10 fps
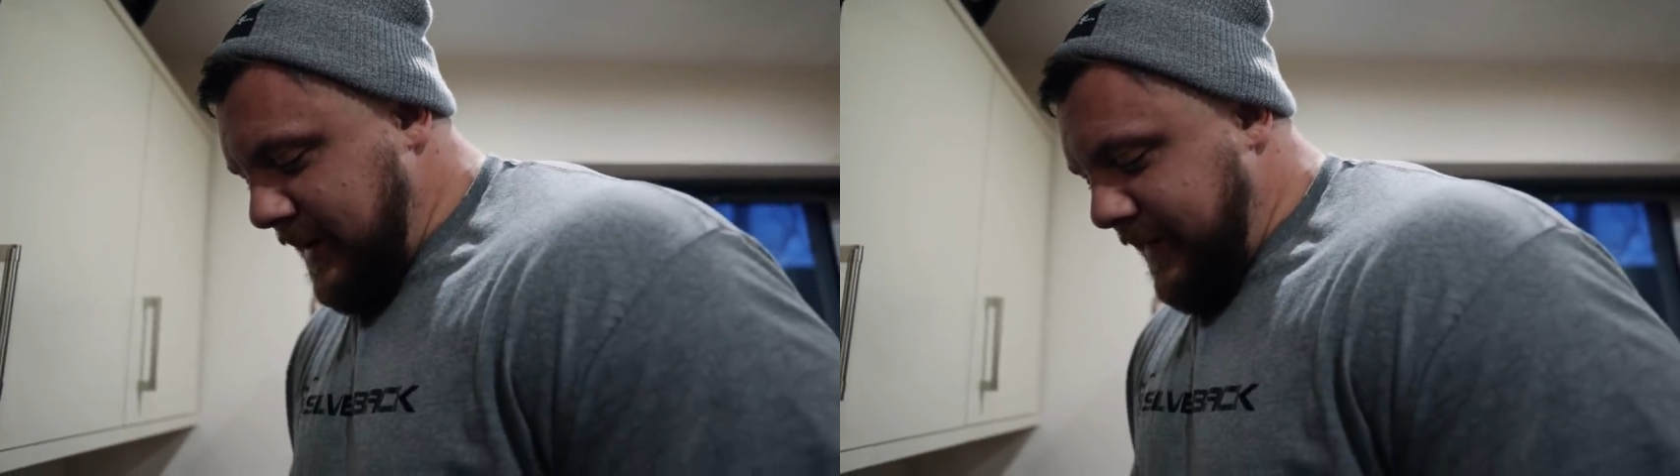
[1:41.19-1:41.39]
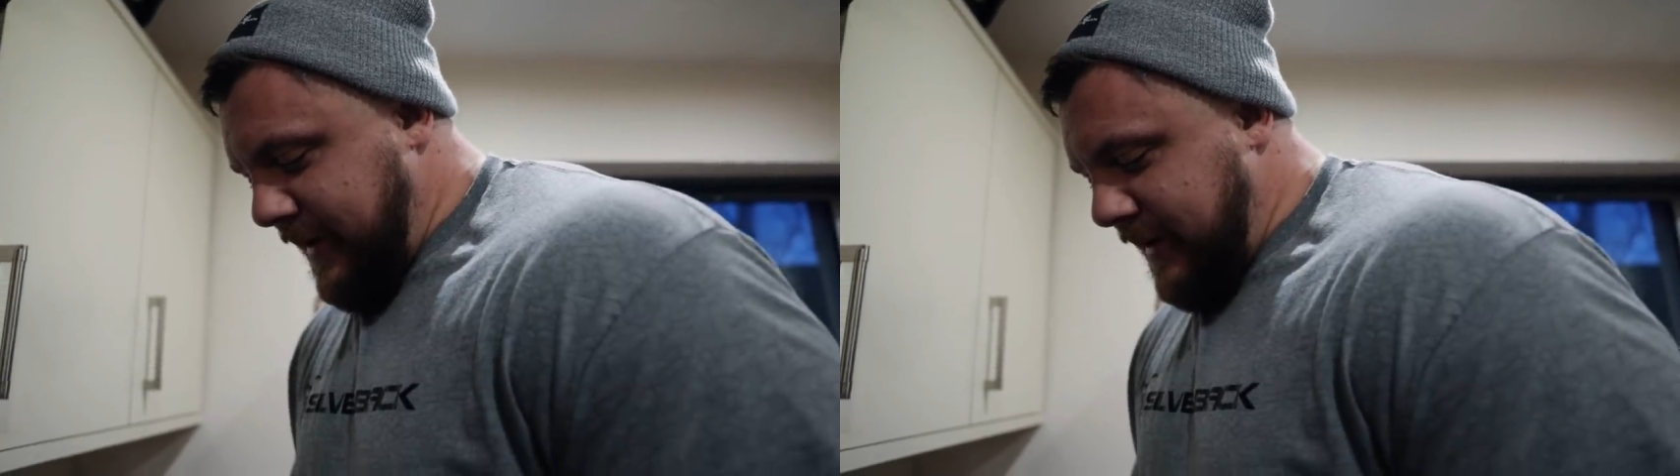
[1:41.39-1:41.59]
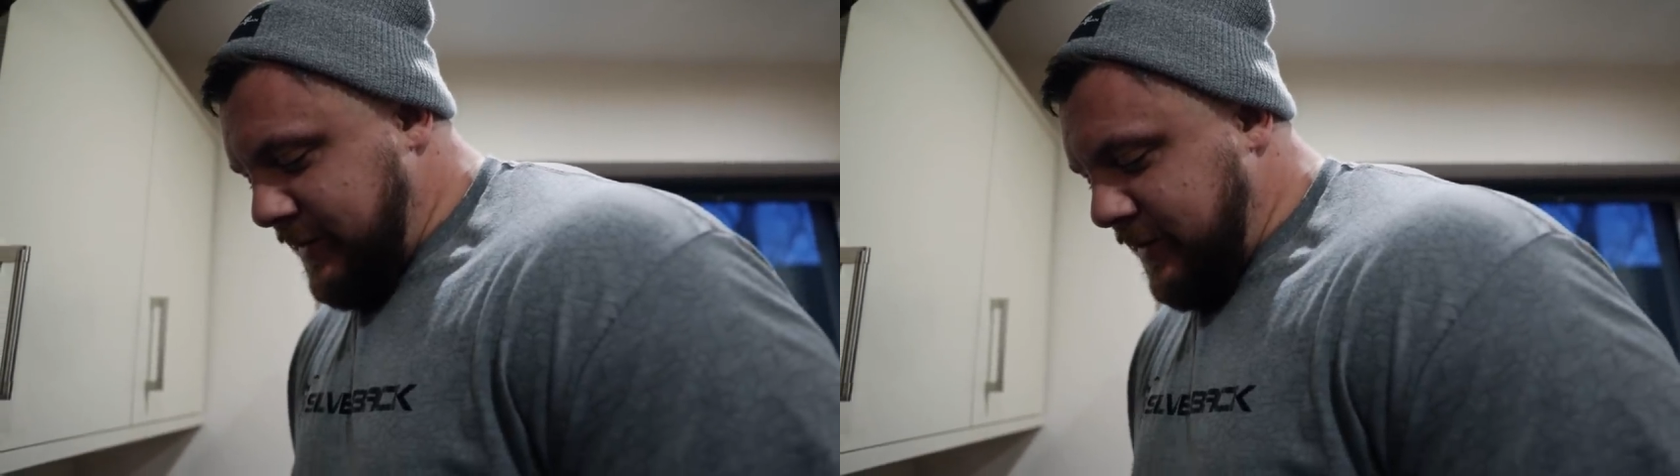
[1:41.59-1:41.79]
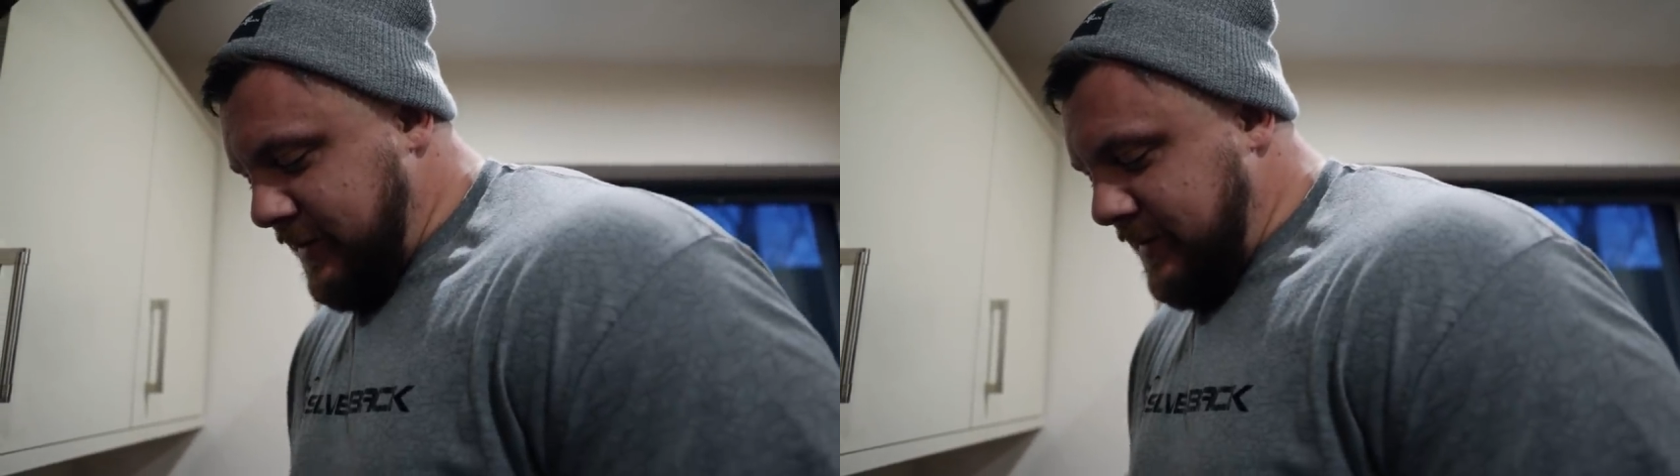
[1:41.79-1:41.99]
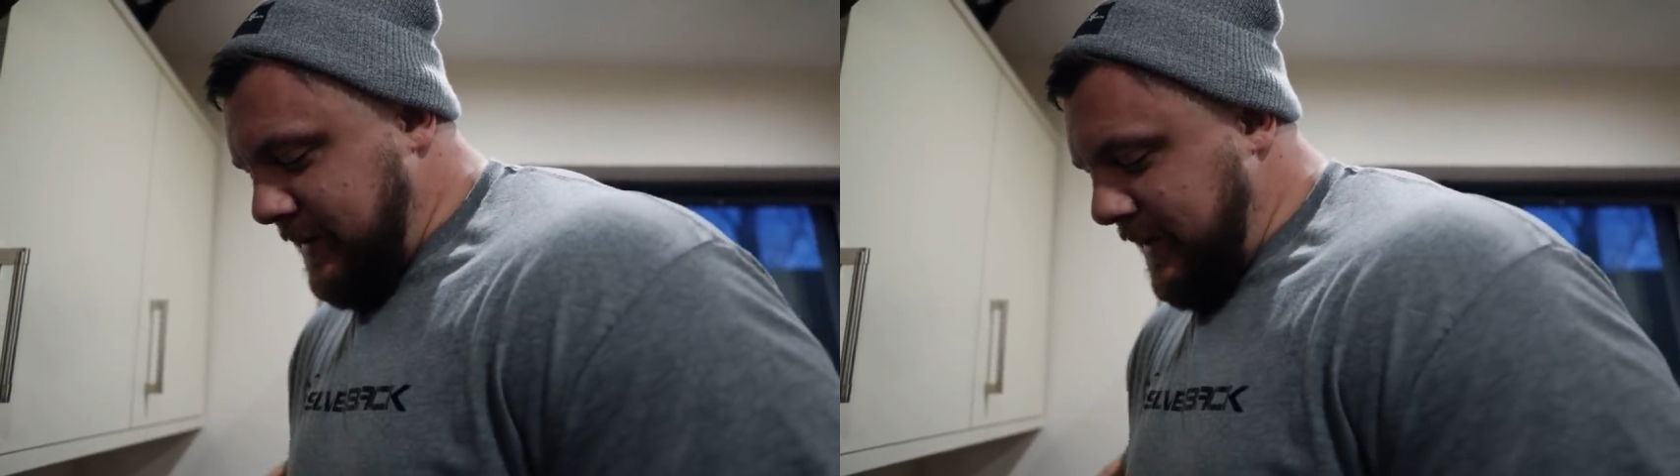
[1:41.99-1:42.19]
If I had a
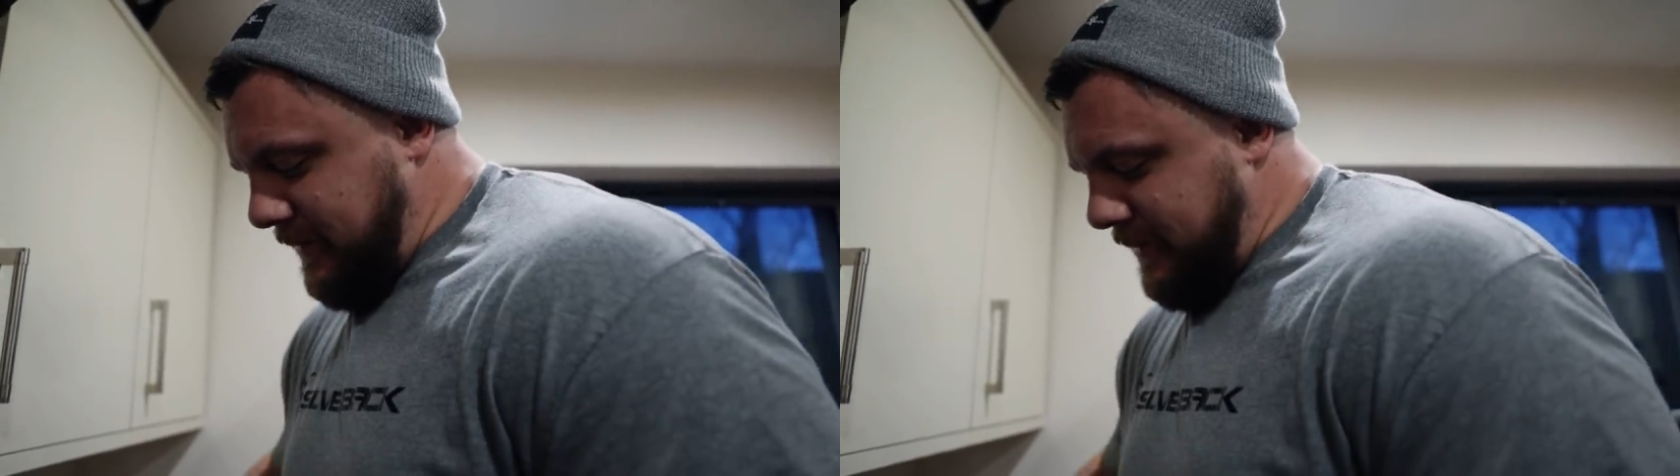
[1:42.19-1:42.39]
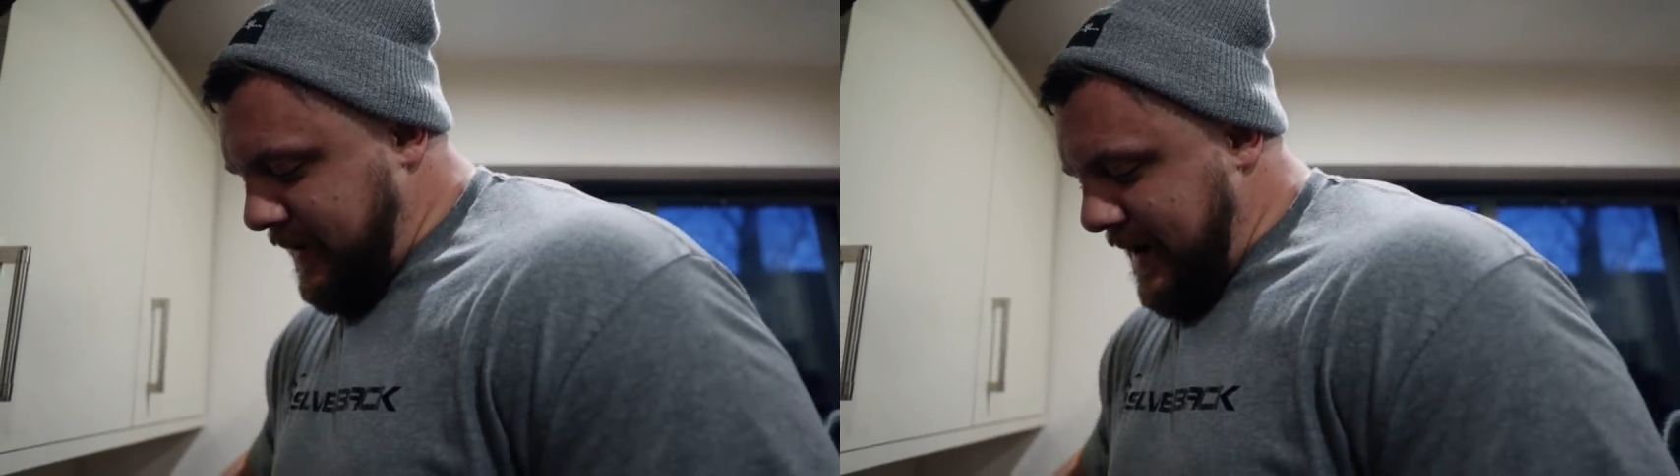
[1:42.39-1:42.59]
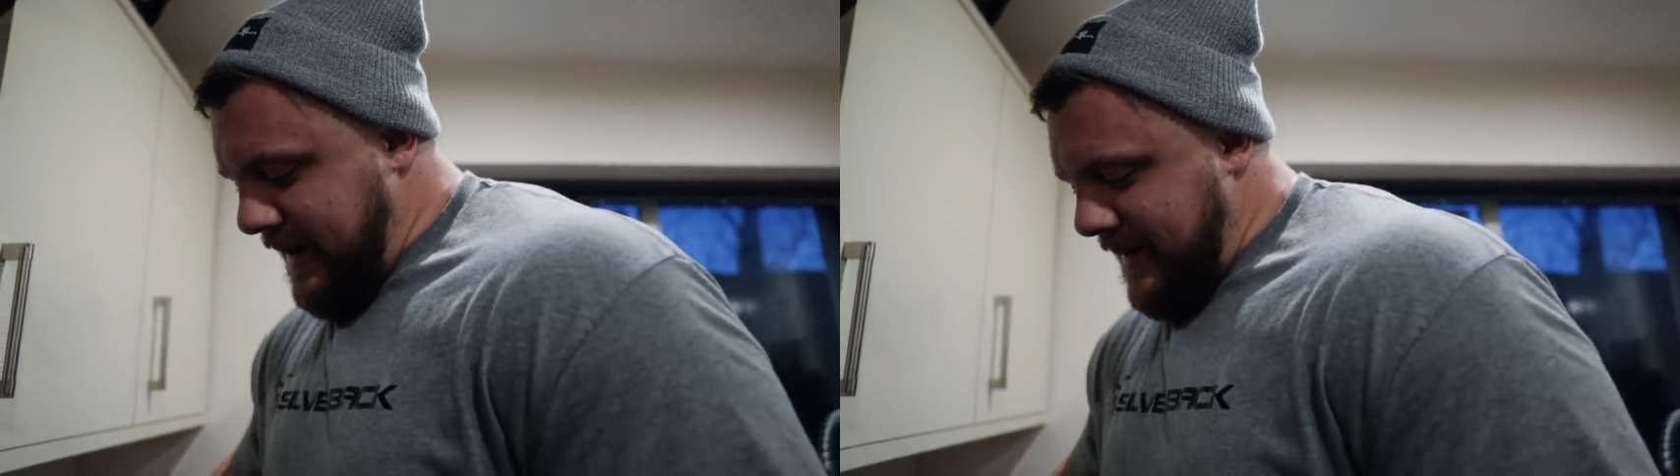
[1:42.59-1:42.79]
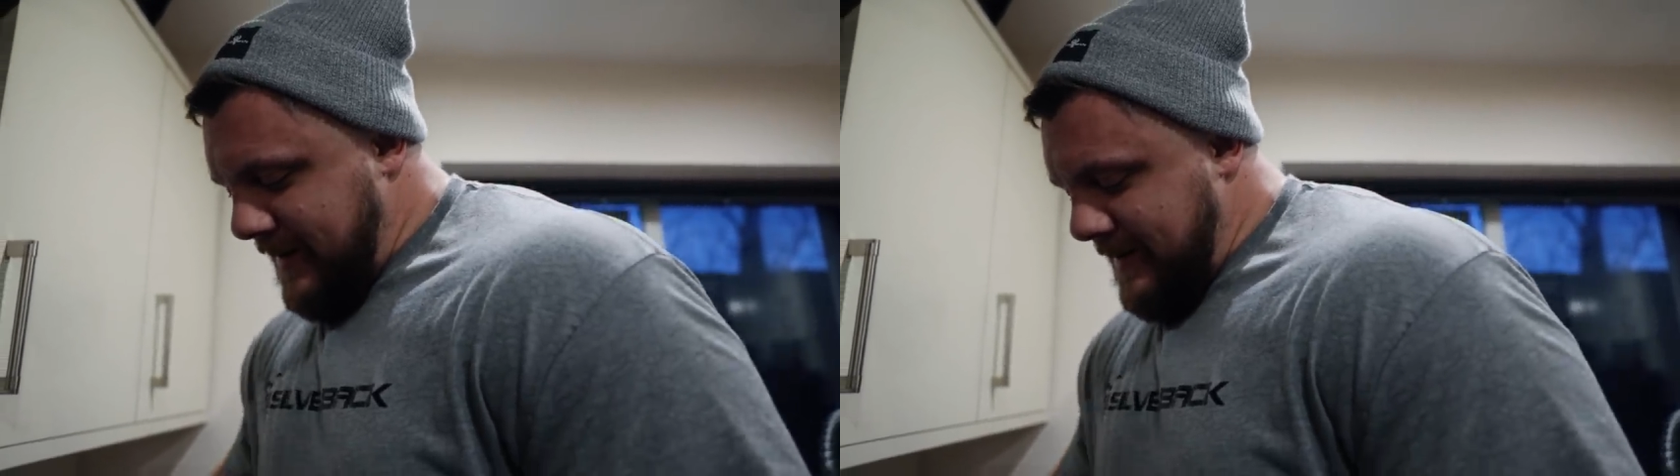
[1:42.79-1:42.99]
choice, it'd be a little bit runny.